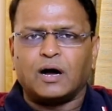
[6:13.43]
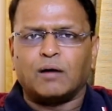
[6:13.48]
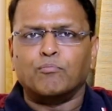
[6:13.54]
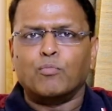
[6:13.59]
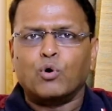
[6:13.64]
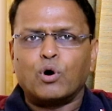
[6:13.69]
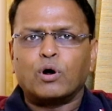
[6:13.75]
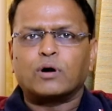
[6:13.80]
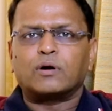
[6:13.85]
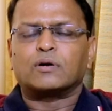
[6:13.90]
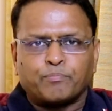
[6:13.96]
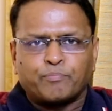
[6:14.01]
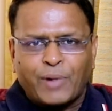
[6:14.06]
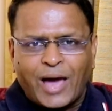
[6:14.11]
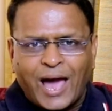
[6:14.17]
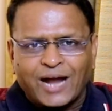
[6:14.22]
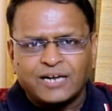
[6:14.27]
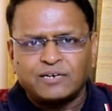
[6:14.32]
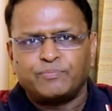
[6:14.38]
more
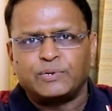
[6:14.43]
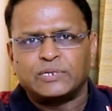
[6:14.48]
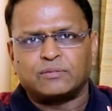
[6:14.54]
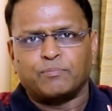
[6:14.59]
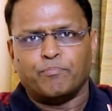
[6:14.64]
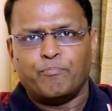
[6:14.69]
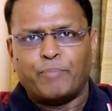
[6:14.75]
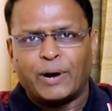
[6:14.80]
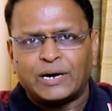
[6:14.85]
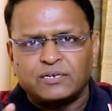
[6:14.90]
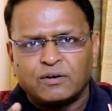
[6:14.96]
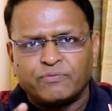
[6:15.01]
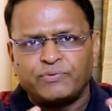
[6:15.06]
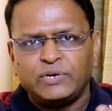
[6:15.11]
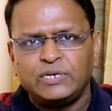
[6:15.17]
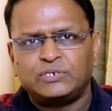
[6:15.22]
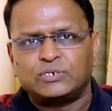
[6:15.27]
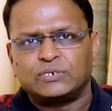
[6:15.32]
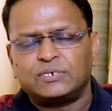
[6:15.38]
packed with better
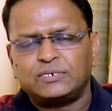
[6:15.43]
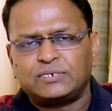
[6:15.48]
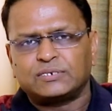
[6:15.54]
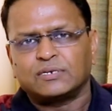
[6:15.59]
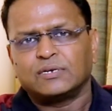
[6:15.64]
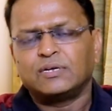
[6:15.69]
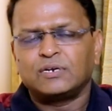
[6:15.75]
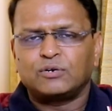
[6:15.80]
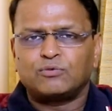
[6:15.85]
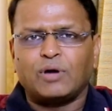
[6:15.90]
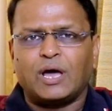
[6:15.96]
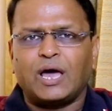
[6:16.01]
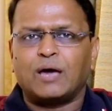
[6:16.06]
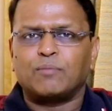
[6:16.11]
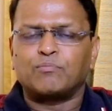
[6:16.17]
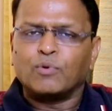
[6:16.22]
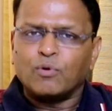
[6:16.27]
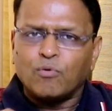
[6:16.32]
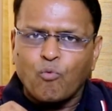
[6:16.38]
features, to
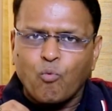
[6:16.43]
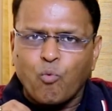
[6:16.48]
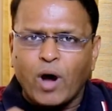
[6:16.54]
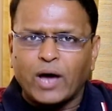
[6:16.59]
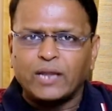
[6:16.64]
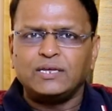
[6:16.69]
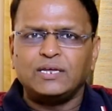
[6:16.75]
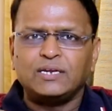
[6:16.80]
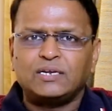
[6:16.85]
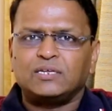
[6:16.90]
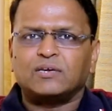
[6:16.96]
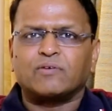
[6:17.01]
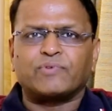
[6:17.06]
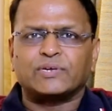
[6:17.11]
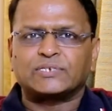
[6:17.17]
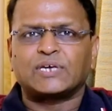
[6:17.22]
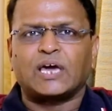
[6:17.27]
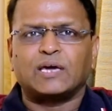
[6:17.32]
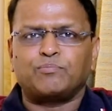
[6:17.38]
have one
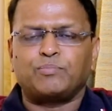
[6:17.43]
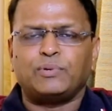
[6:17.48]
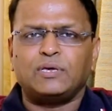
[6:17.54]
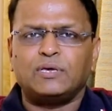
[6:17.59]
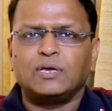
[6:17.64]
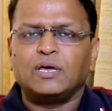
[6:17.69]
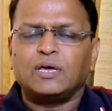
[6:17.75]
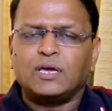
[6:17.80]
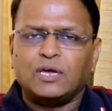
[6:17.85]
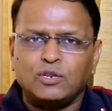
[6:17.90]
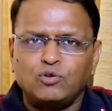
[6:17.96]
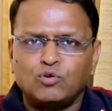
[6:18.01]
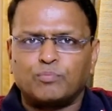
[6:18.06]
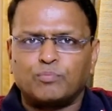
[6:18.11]
ETF SIP in your